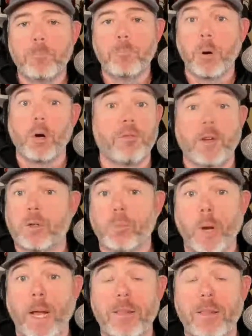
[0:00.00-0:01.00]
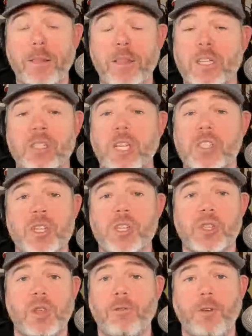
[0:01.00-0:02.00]
Perfect, right? This is the
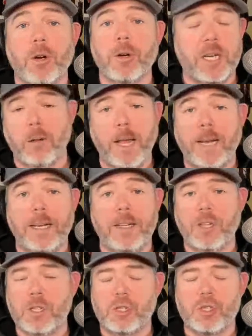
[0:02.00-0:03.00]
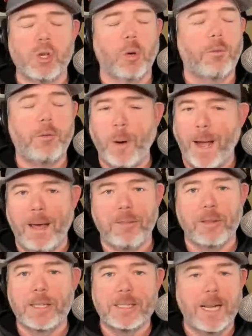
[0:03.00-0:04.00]
fairy tale ending that so few
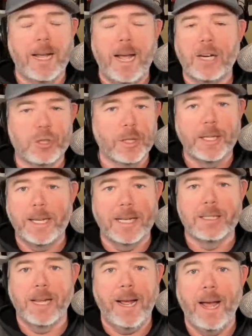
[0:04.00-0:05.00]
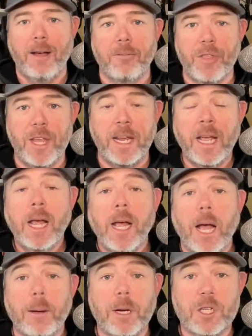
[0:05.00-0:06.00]
athletes actually get to have.
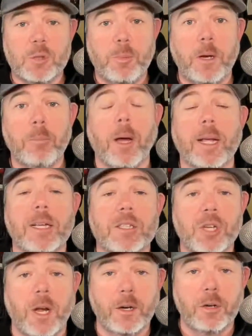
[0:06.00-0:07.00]
I'm going to spend my entire